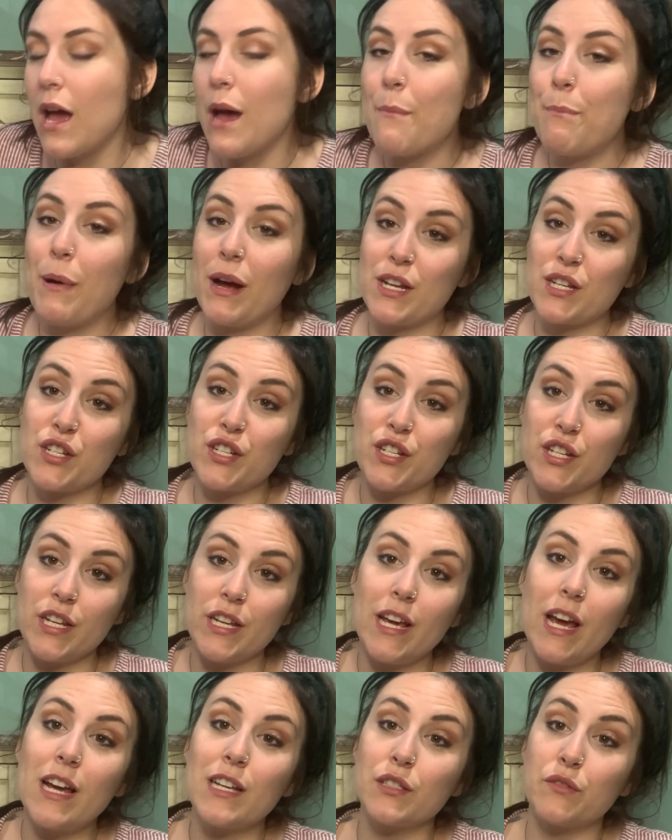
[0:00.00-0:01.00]
But she
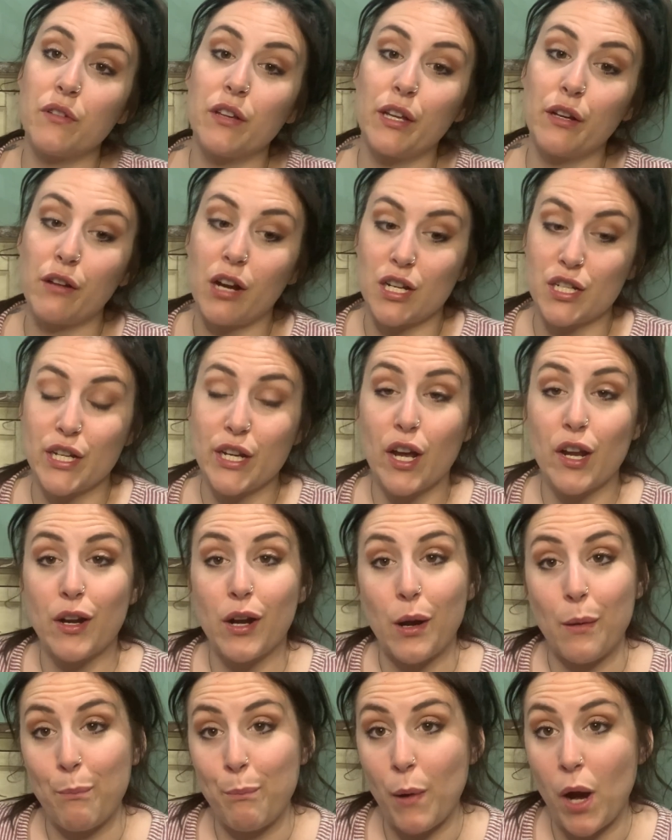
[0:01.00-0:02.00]
is really crushing on
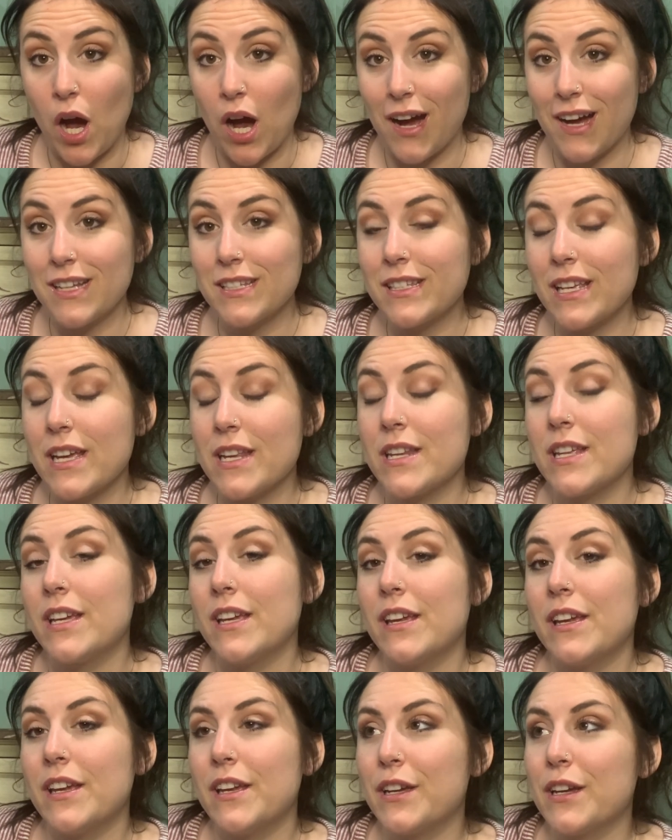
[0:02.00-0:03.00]
her boss, and
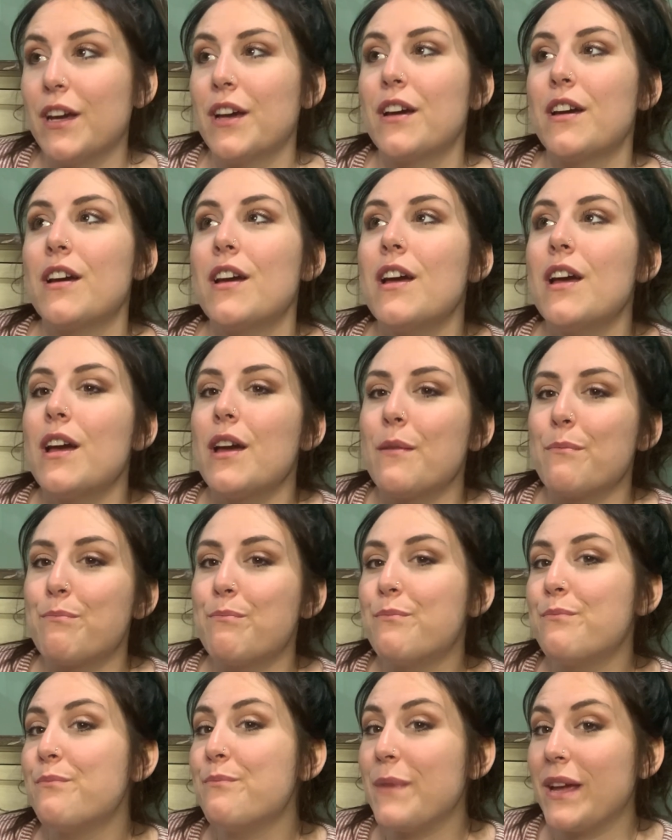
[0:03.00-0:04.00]
he
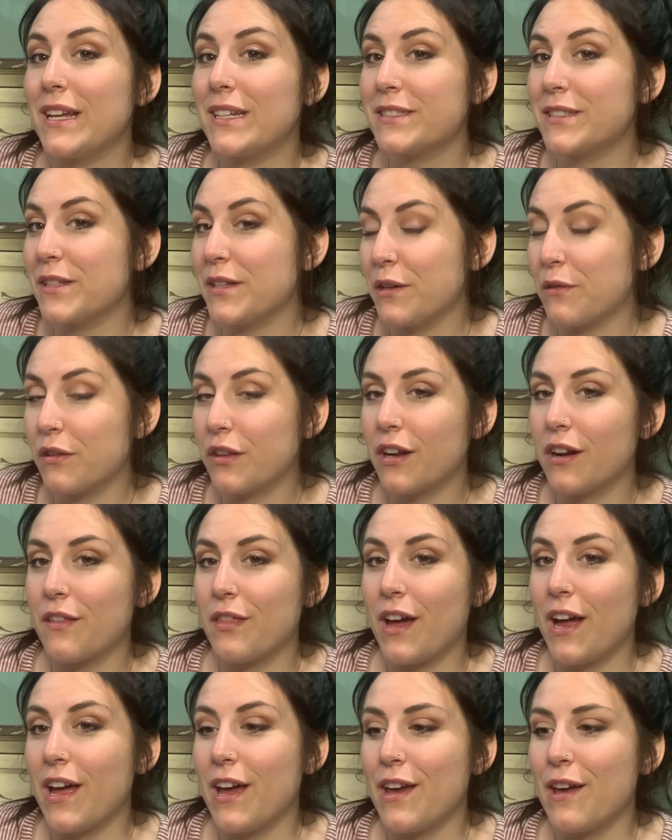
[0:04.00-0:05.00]
makes a deal with her
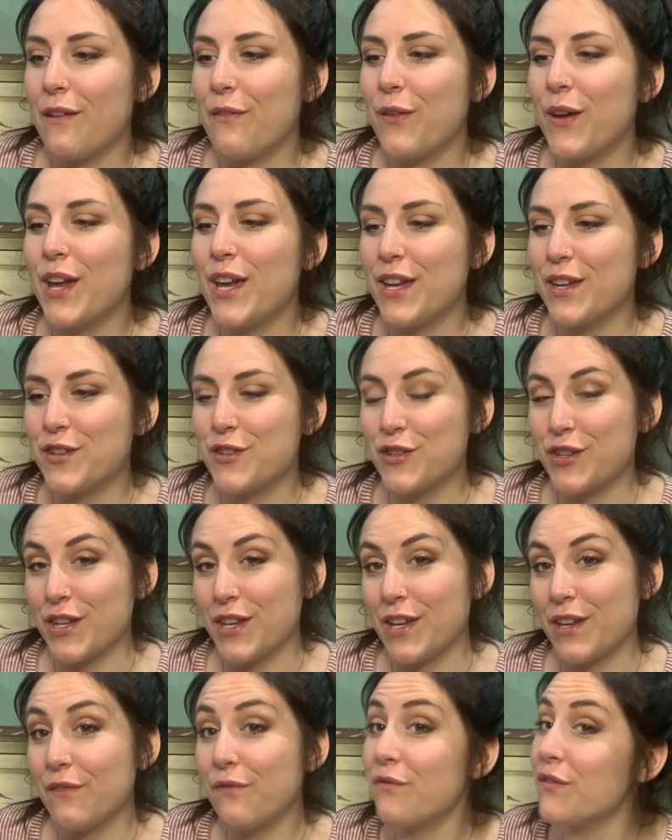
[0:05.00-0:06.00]
that if
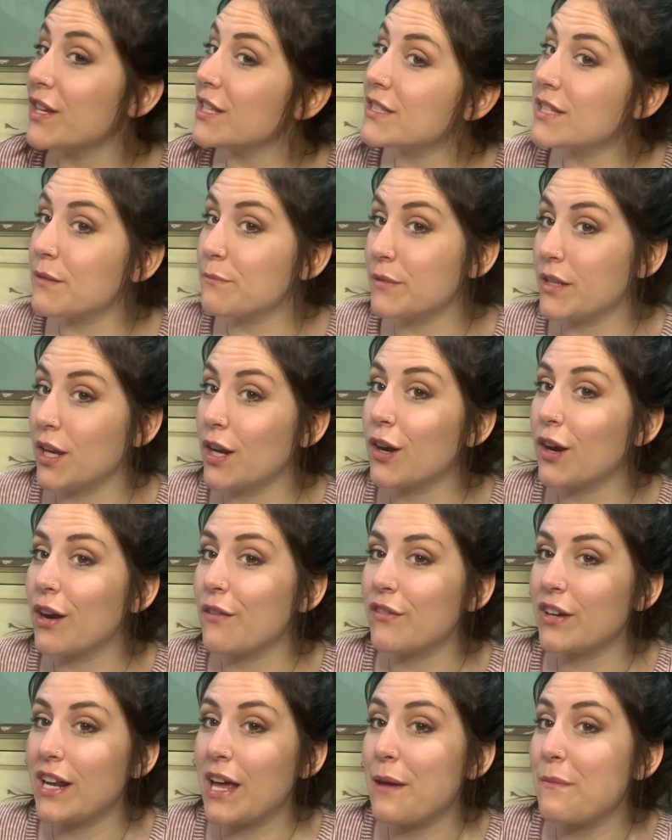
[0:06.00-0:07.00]
she feeds him dinner
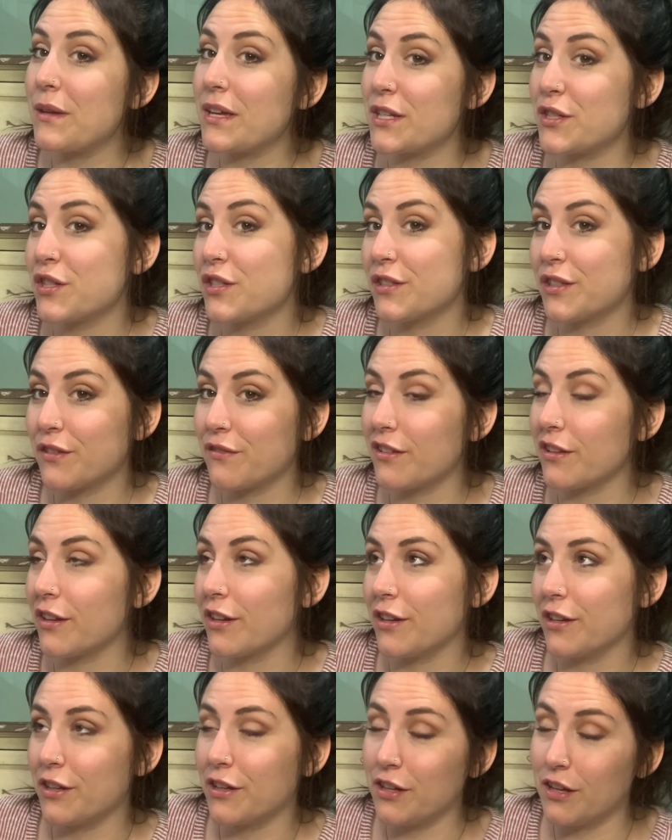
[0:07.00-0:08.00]
every night, because she's a really
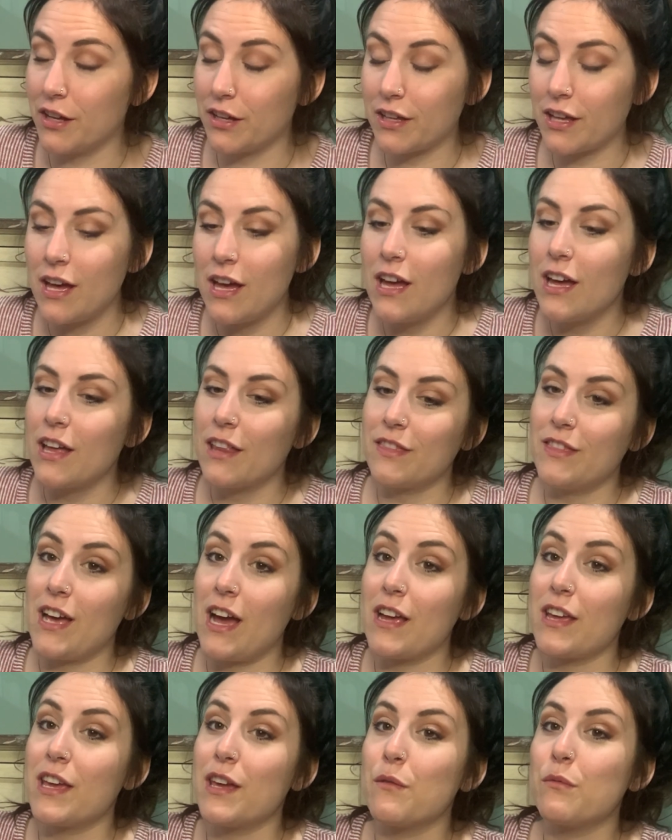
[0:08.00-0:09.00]
good cook,
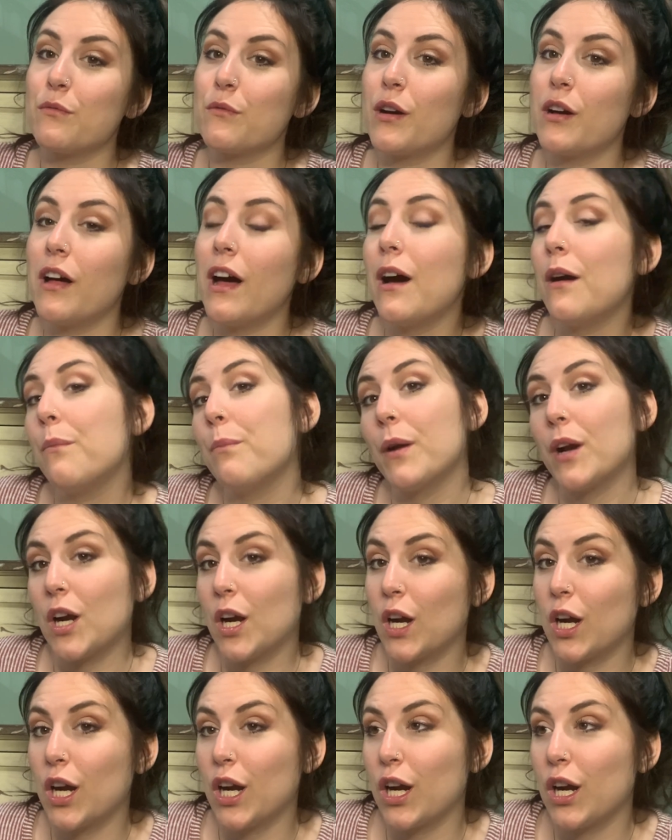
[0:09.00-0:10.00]
that he will help
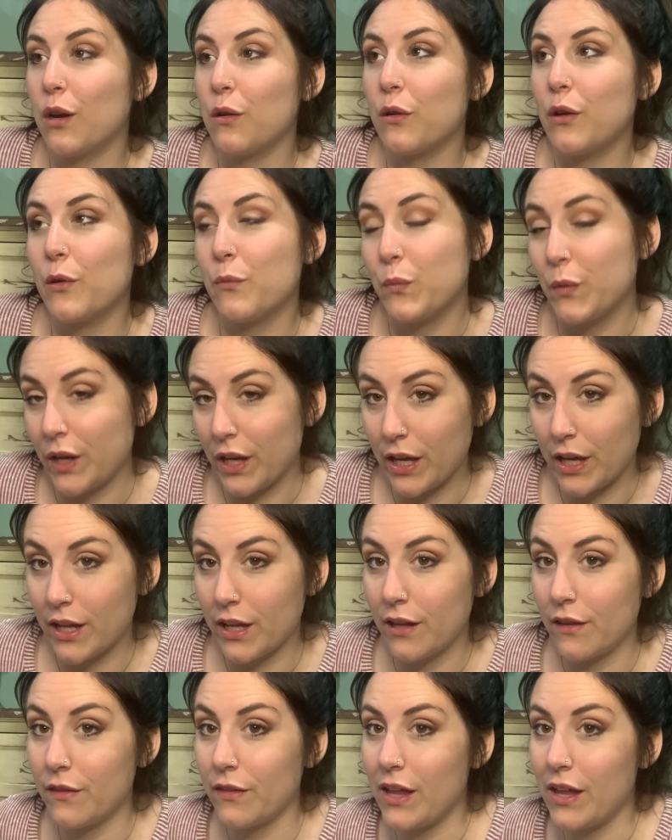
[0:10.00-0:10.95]
her with